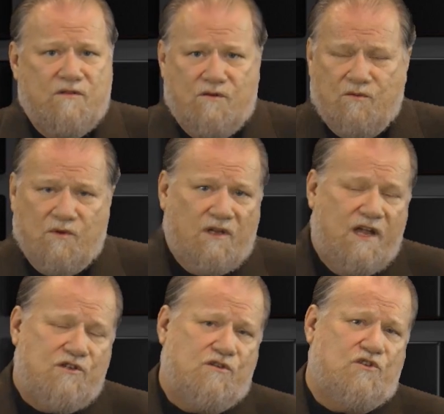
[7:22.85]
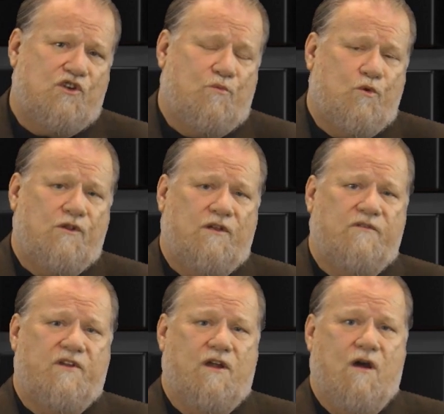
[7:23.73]
than a relationship with a
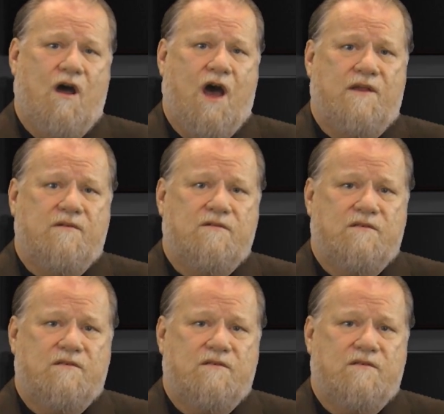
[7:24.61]
living God.